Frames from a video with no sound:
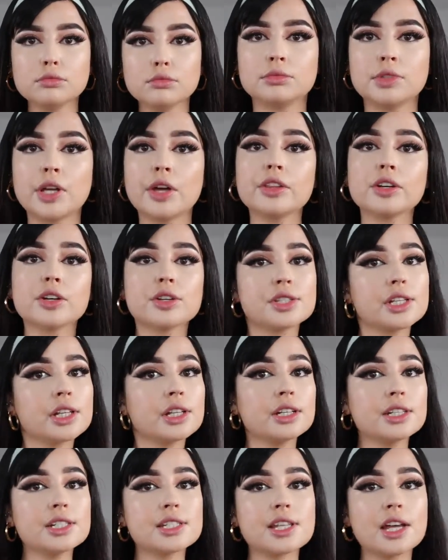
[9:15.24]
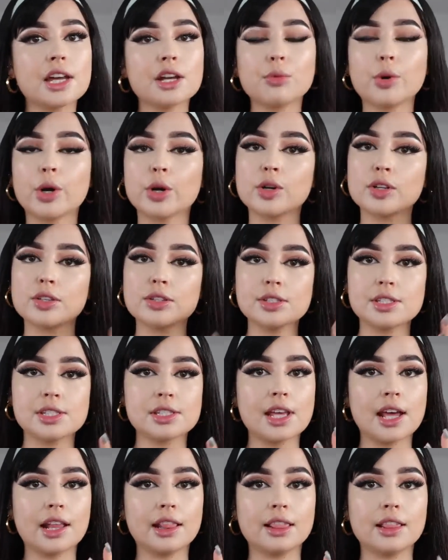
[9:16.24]
Now the concealer is done, we are going to
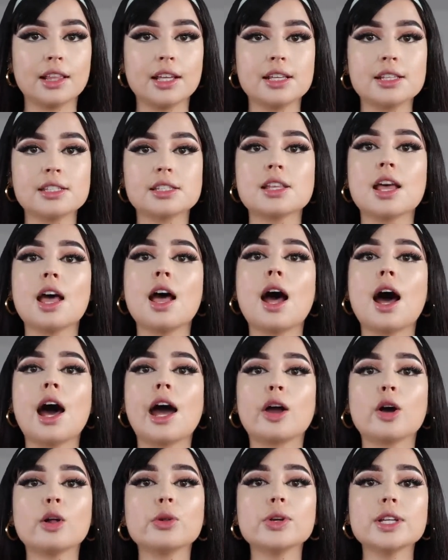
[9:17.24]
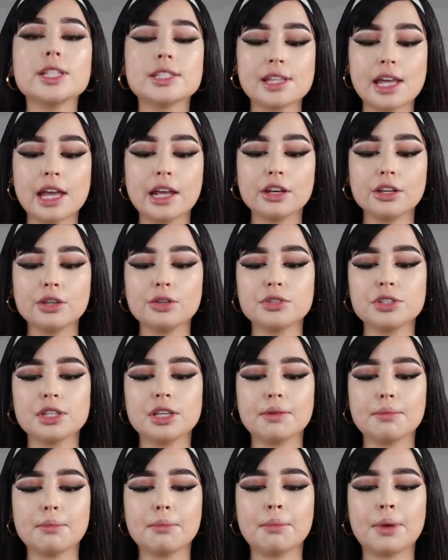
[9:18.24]
set this. I always set
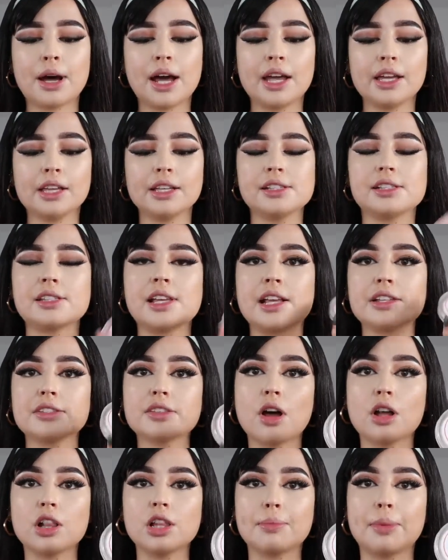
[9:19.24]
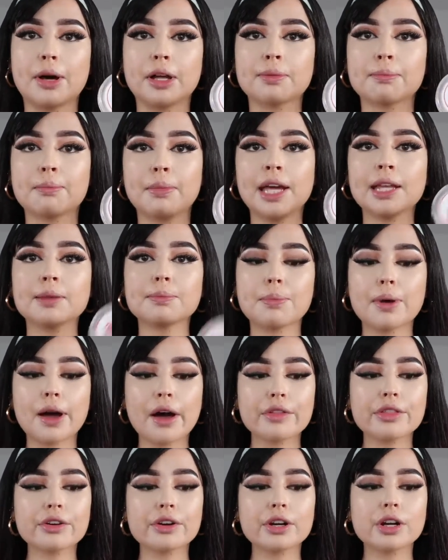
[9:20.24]
using my Essence All About Matte
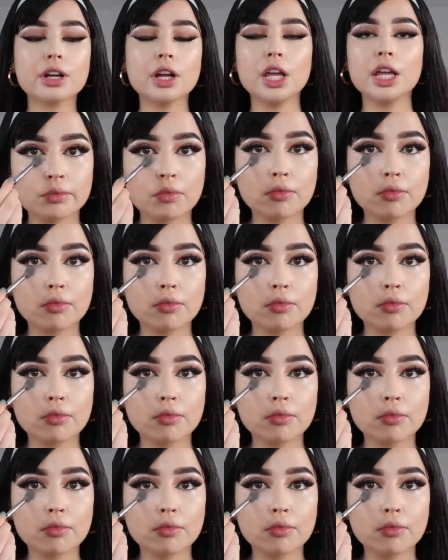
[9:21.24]
powder.